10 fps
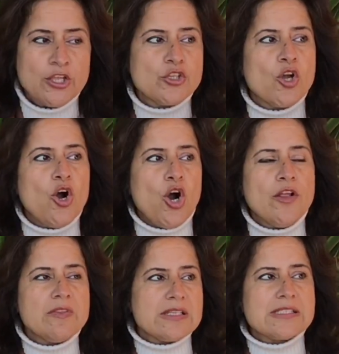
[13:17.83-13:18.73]
You're
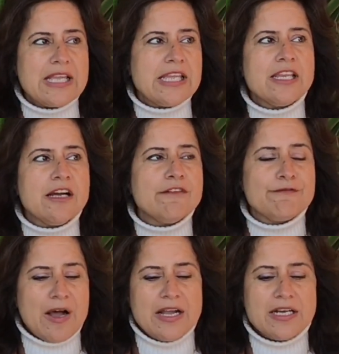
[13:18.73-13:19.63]
on this inner
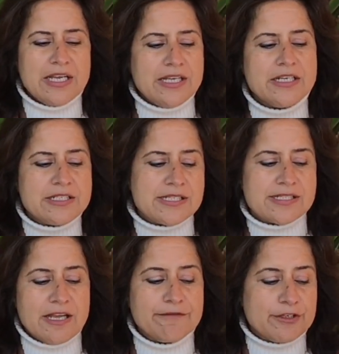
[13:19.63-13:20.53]
fire, inner
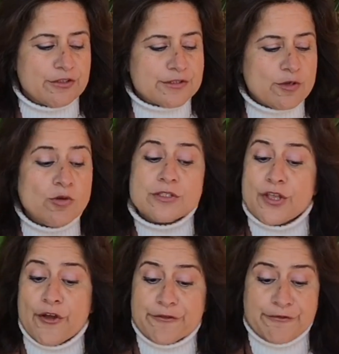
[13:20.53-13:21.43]
discovery. Your soul's
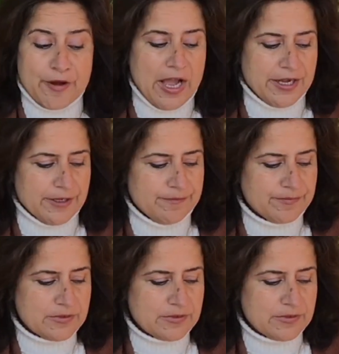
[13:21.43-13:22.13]
on fire.